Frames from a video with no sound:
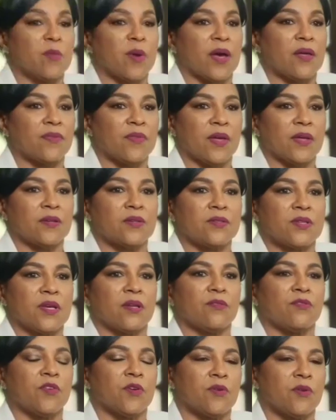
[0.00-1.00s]
about that is
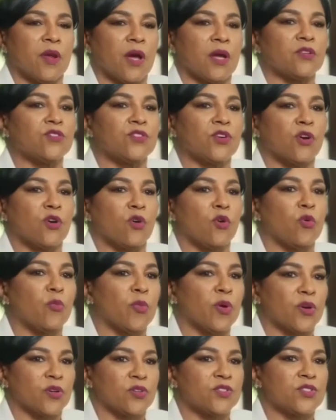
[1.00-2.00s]
that if you're not your whole
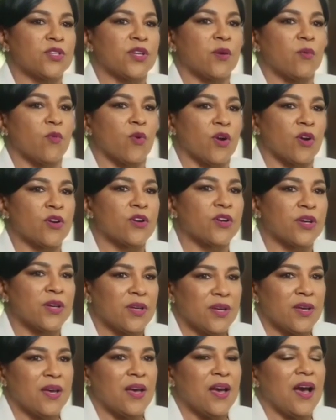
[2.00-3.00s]
person at work,
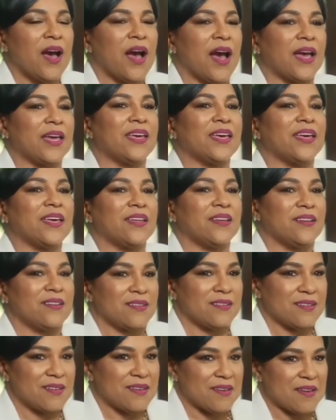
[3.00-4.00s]
I get
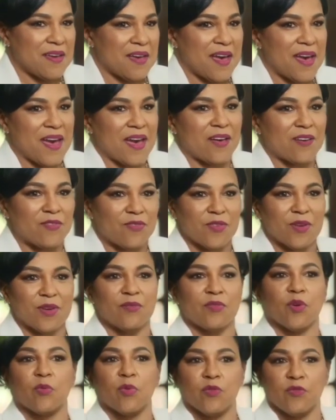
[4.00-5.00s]
half
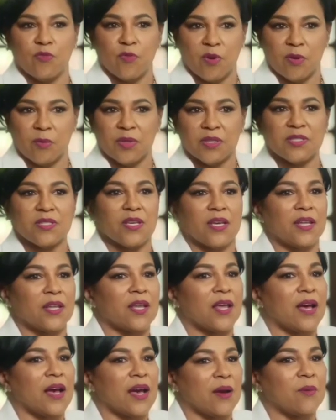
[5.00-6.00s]
of your performance,
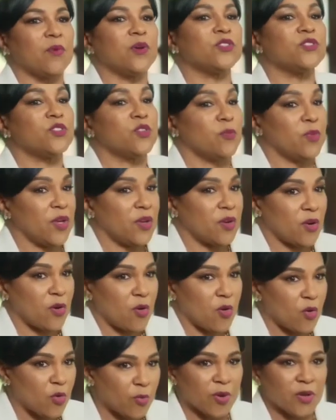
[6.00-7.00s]
and I want you to be your
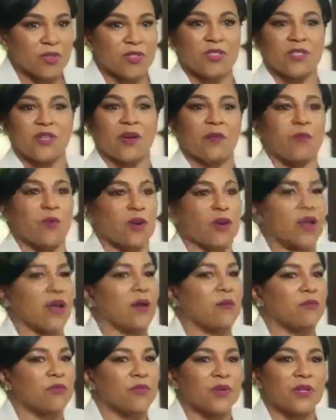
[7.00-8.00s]
whole person at work.
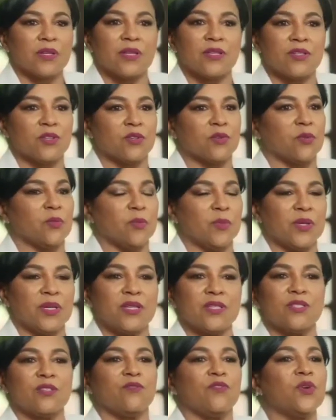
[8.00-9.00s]
I really do.
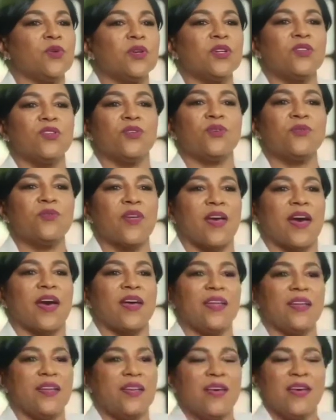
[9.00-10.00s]
Because if you can do
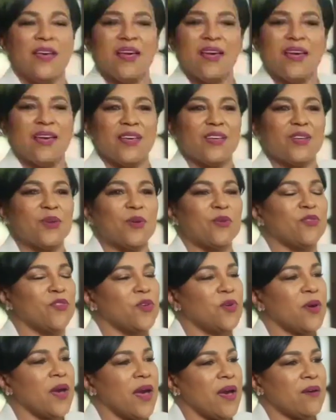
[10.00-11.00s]
that, if
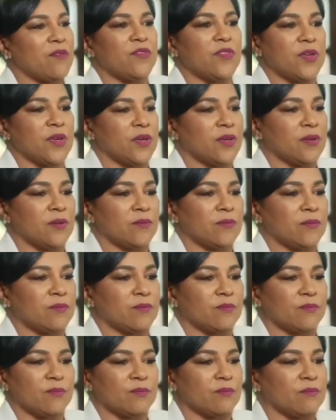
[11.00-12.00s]
you have the
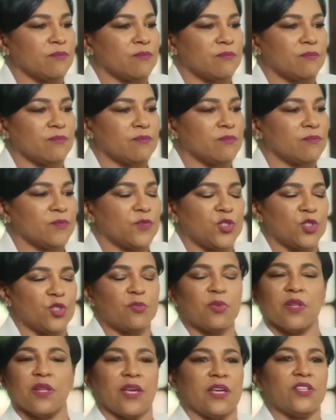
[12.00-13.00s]

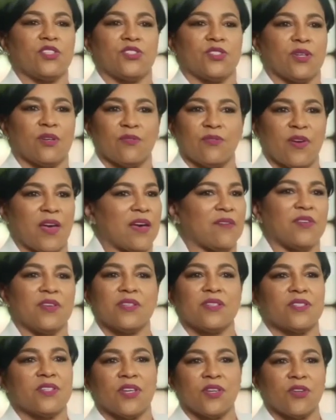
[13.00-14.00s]
jubilation of
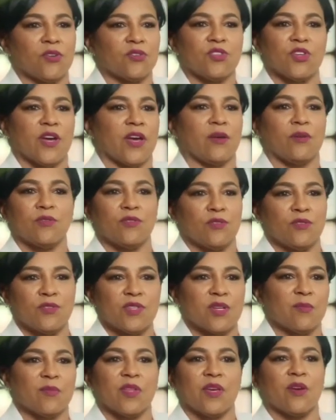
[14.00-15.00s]
having seen your child do
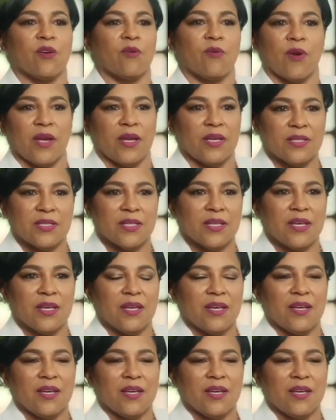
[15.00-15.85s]
something great,